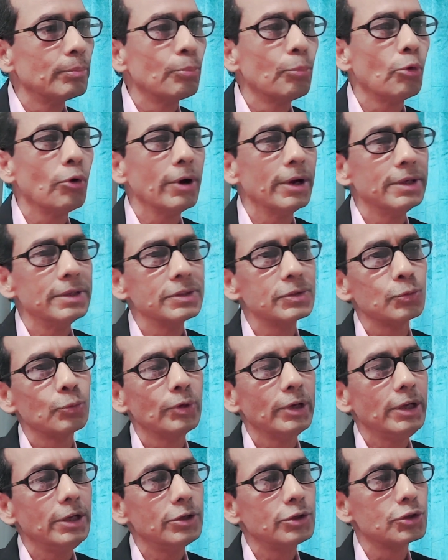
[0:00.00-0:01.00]
points
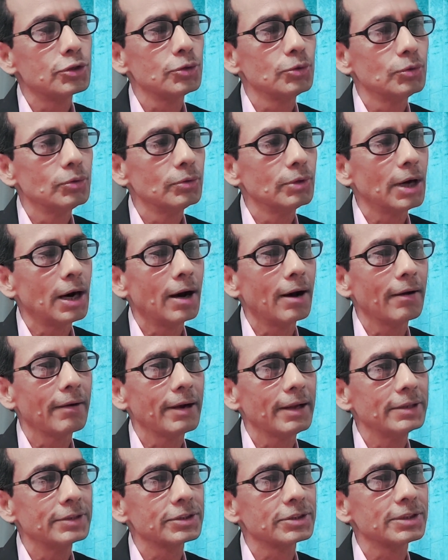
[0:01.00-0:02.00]
we need to
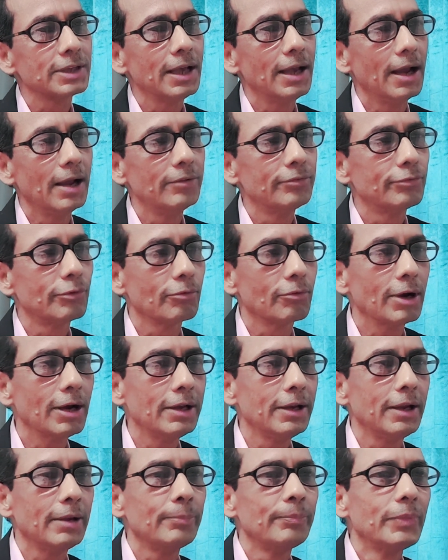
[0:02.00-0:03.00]
harness AI for
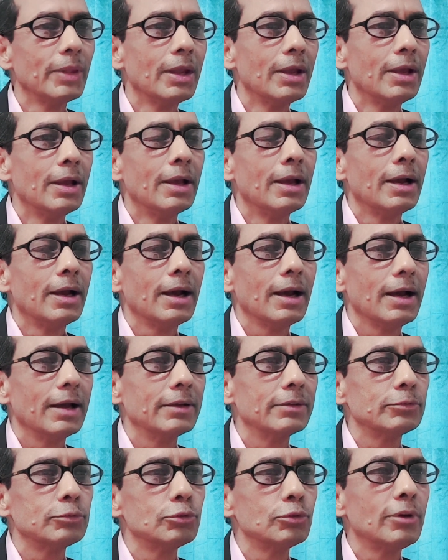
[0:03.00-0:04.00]
writing,
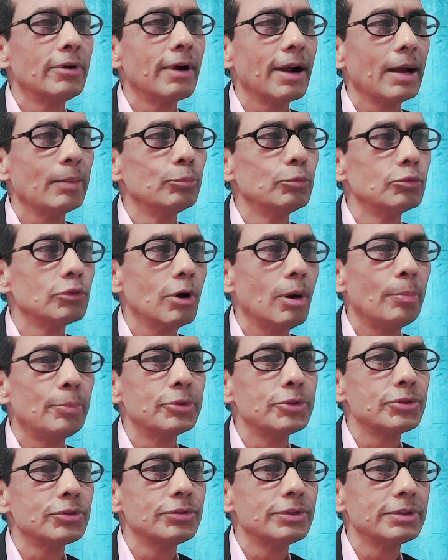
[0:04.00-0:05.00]
and to grab those
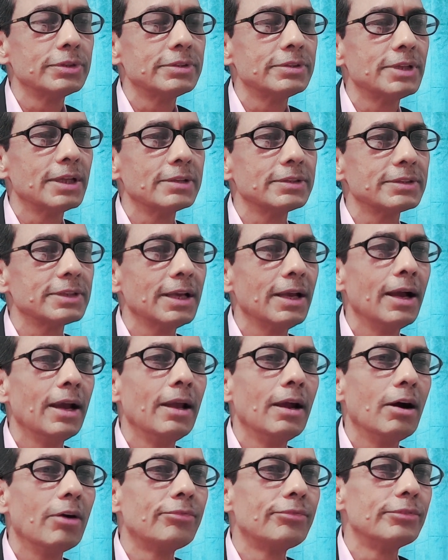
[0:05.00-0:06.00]
opportunities that
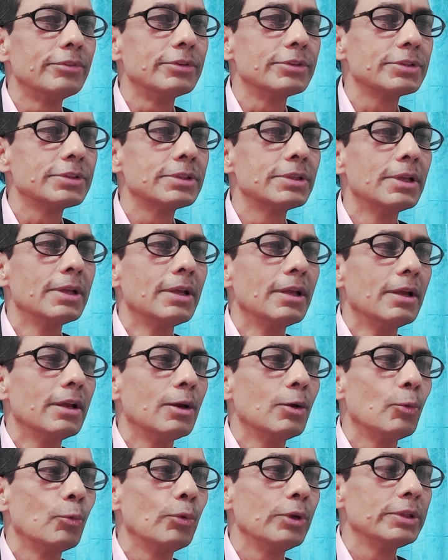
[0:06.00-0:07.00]
AI offers
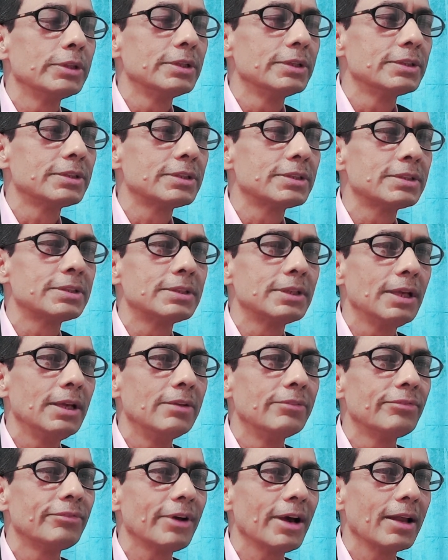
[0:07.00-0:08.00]
with its
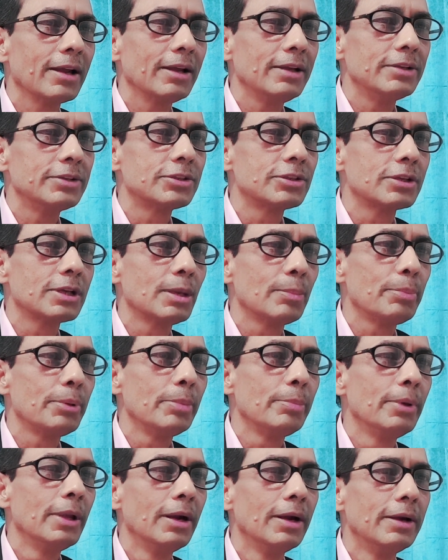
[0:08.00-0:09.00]
infinite
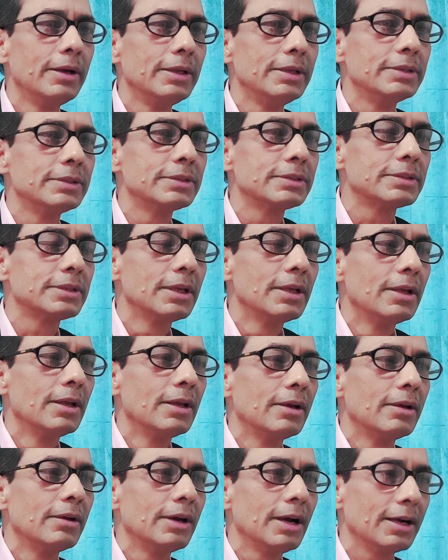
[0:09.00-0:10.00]
capabilities.
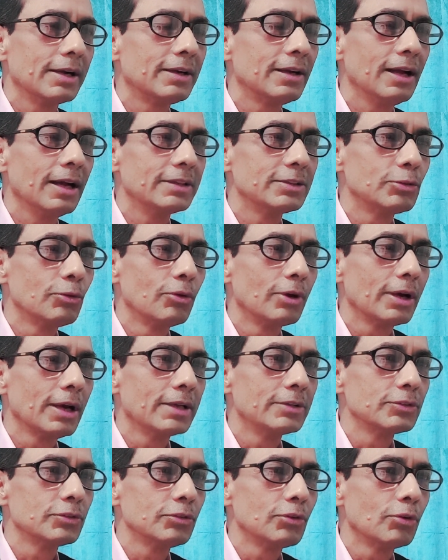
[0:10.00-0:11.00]
As long
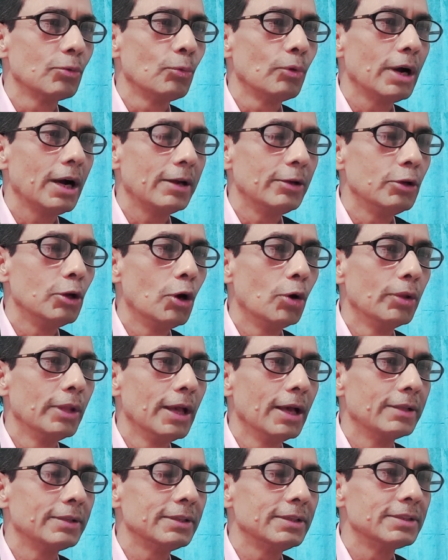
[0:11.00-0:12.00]
as I know
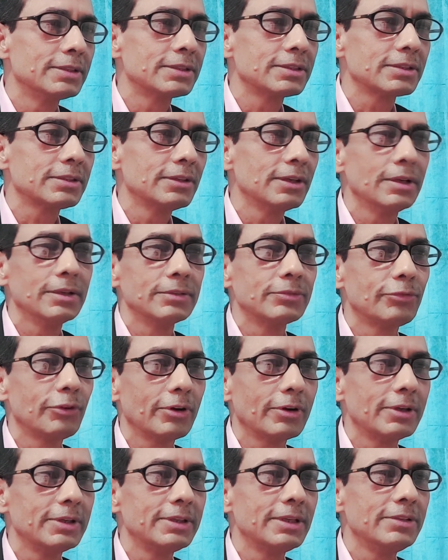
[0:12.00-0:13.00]
that it's for
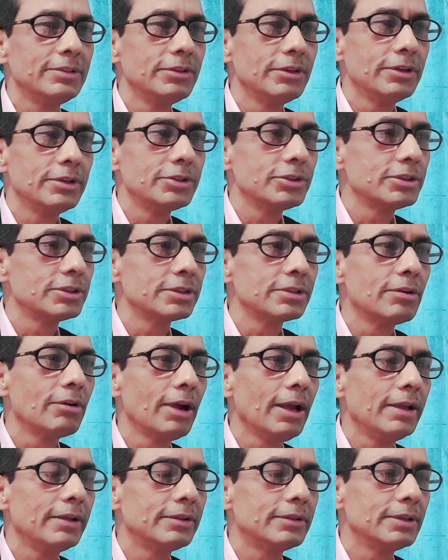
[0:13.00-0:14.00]
content generation is
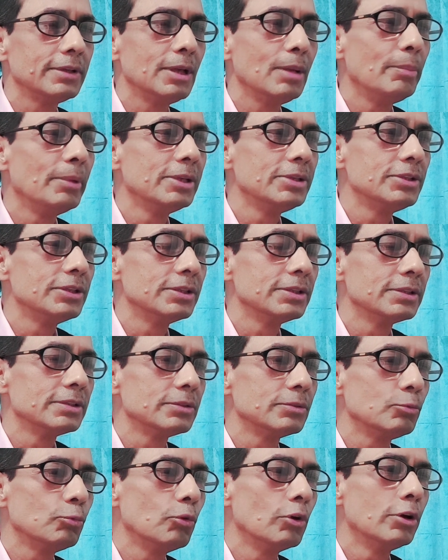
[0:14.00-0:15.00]
great.
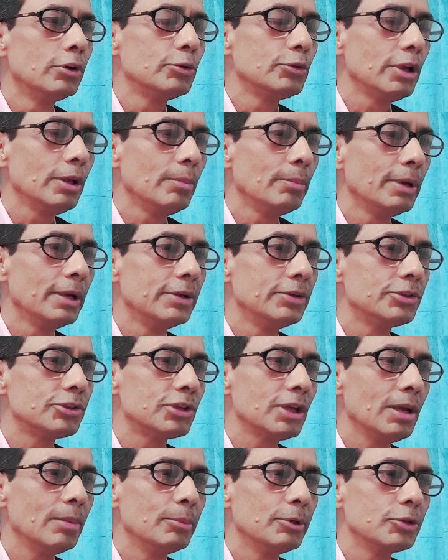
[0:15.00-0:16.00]
Images, word to
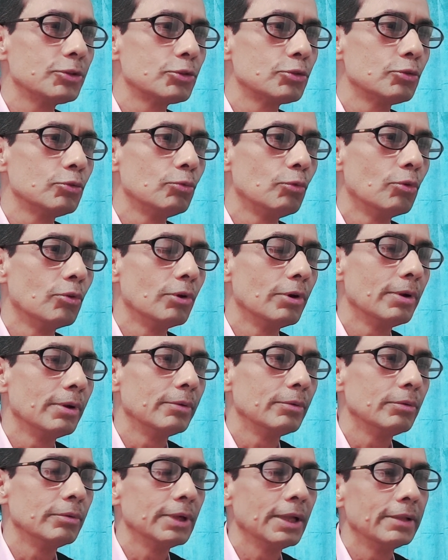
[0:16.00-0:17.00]
image, image to word,
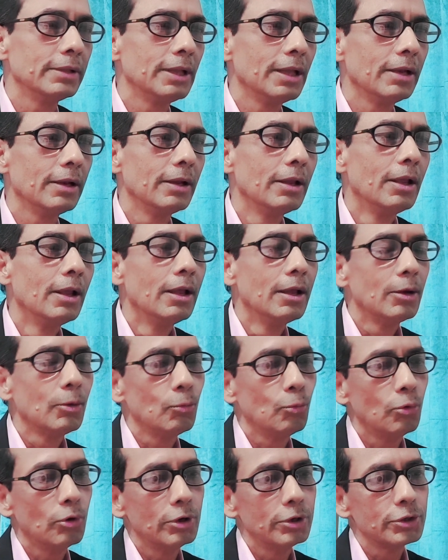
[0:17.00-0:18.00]
and then
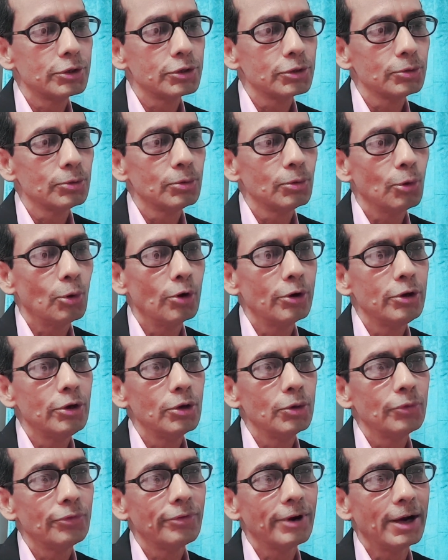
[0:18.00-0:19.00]
word to
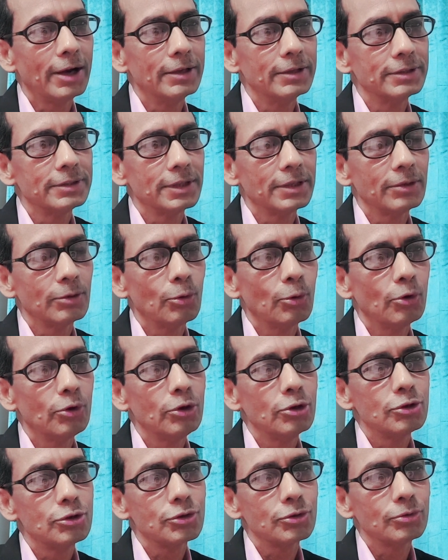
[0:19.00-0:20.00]
audio files, and
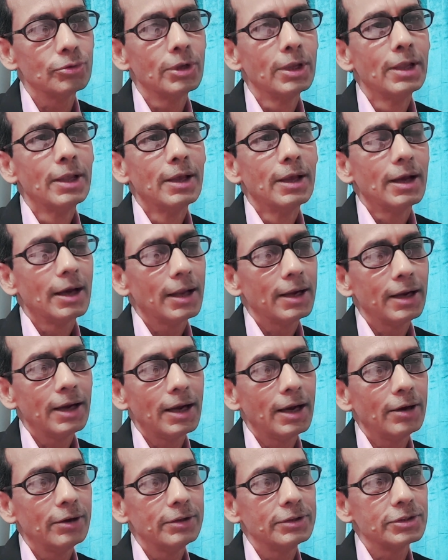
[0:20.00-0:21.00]
audio to, and
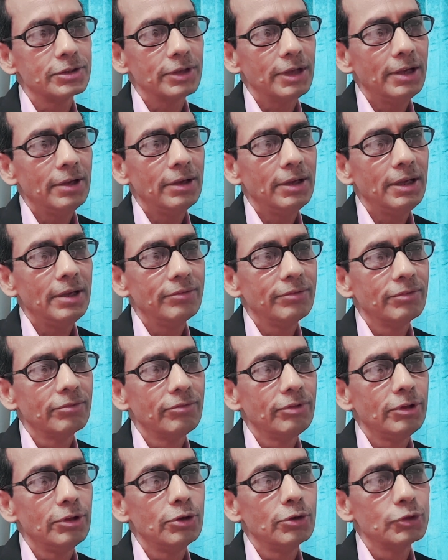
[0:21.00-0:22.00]
now it's even
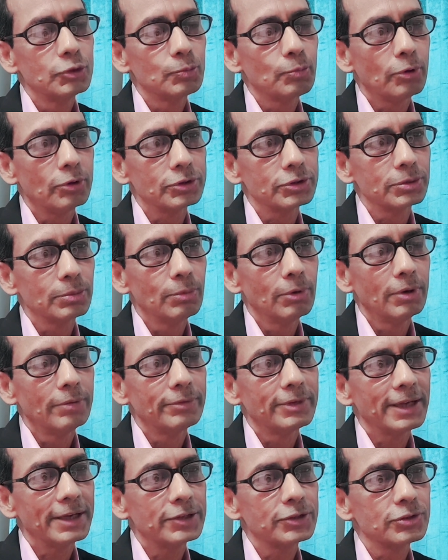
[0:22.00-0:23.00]
videos possible,
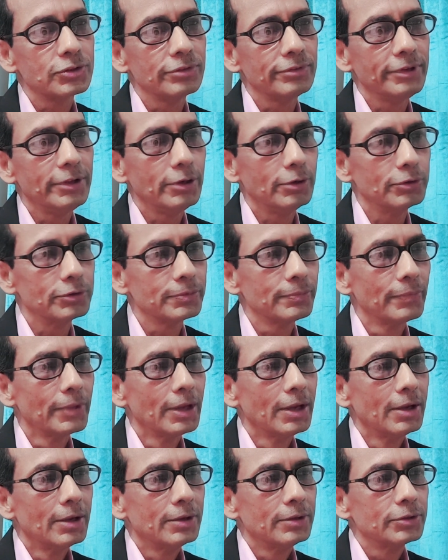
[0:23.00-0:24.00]
and text to videos.
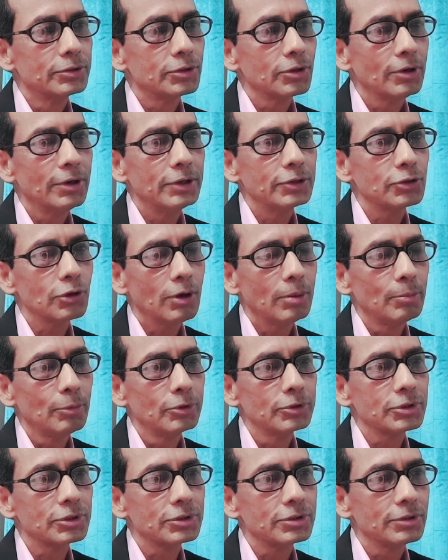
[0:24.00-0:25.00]
So it's
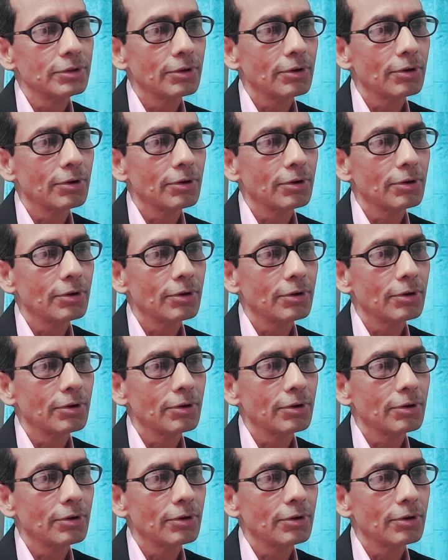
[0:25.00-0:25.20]
almost